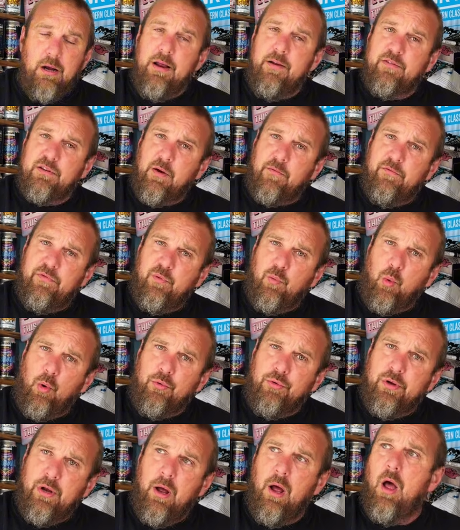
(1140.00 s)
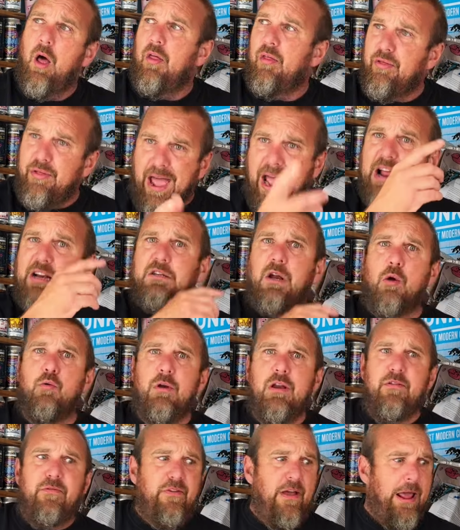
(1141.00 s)
leave some for Wanda. That's
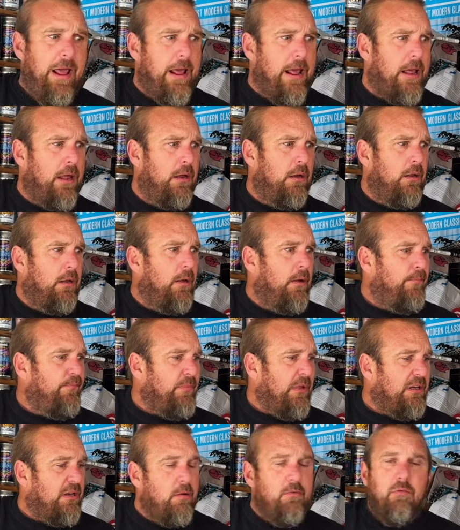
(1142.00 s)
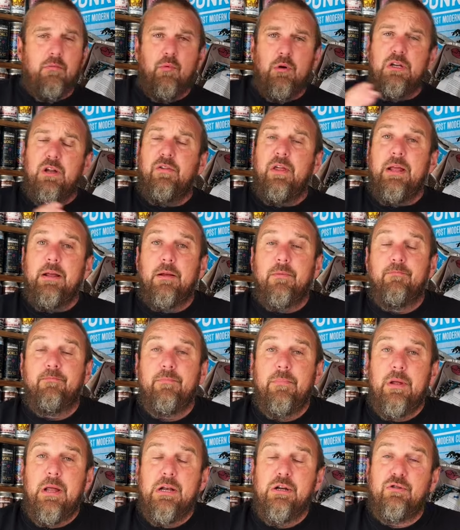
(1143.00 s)
only fair. So what do you think?
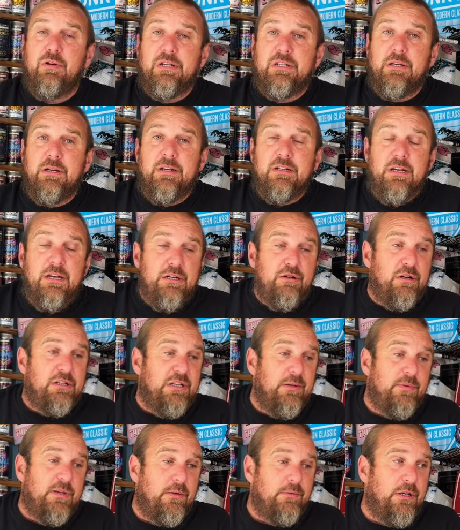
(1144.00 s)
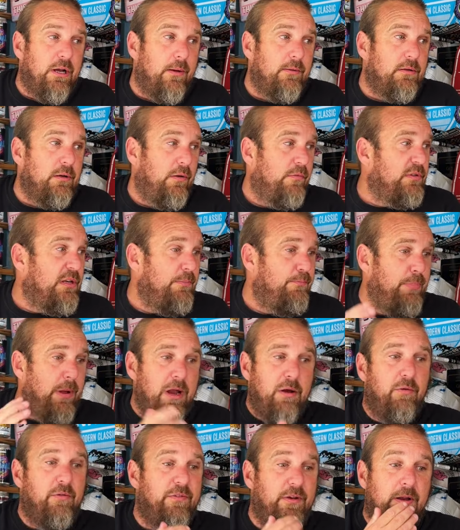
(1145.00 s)
Interesting. It's an interesting subject. Obviously,
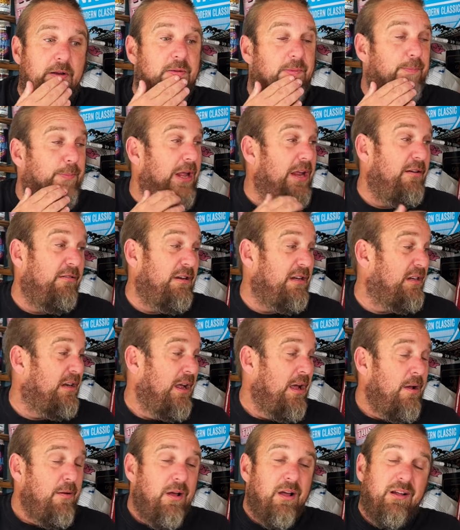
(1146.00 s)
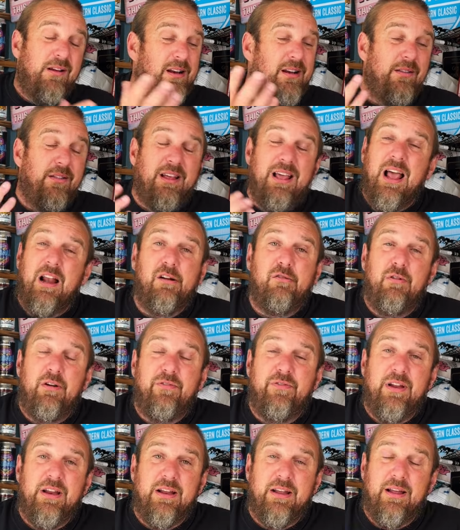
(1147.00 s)
beer reviews. Beer is... the
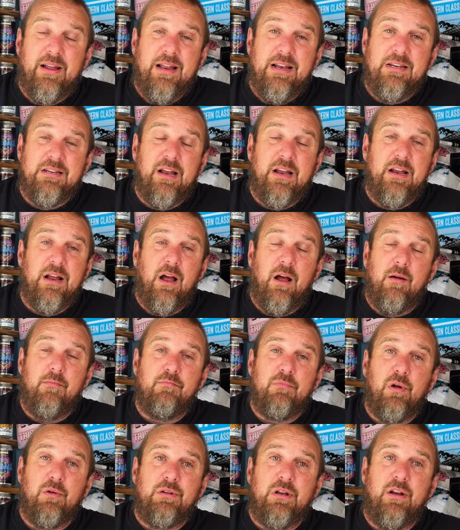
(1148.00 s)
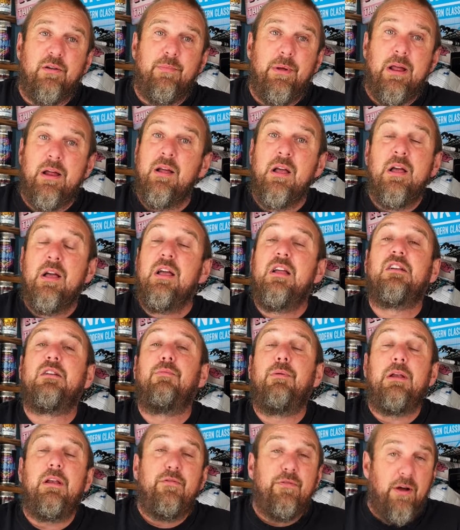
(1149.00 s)
calorific intake content of beer is
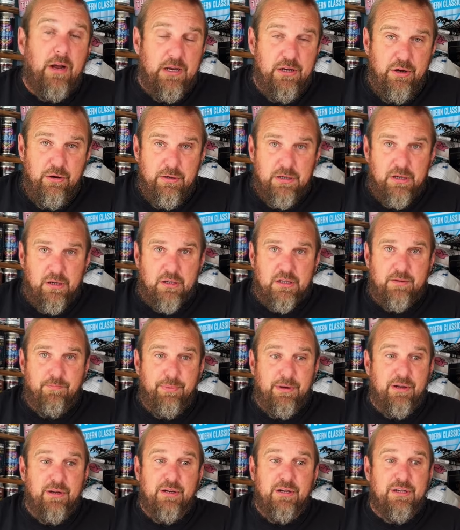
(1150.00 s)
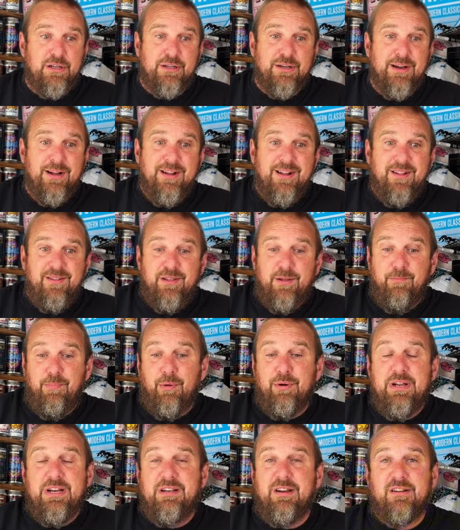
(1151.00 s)
completely fucking useless because the
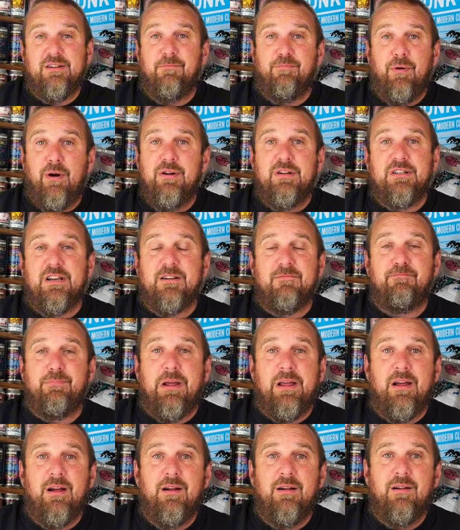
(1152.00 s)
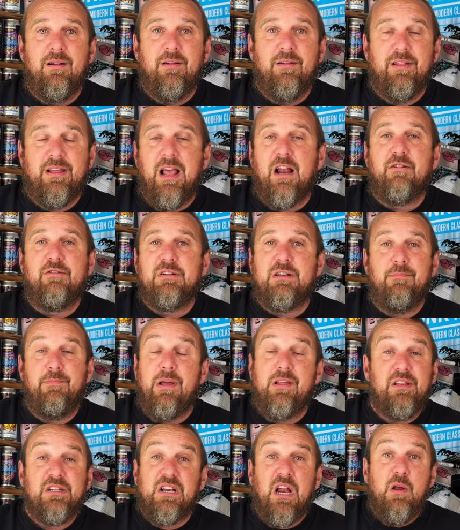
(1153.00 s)
body doesn't process beer, the calories in
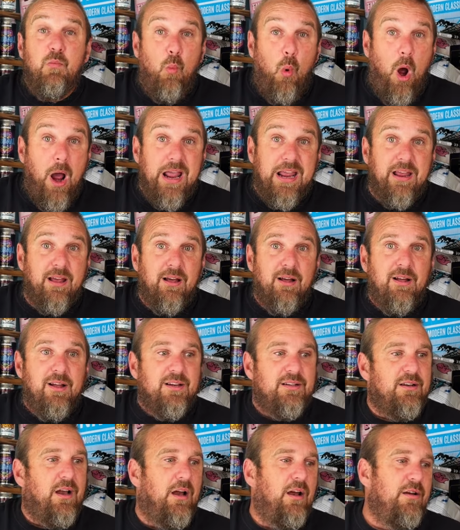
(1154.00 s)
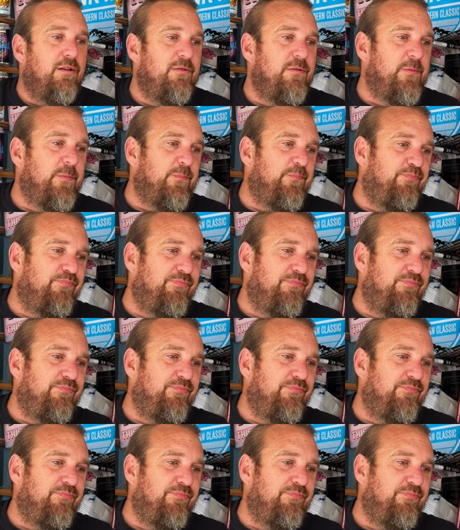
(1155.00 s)
beer, the same way. So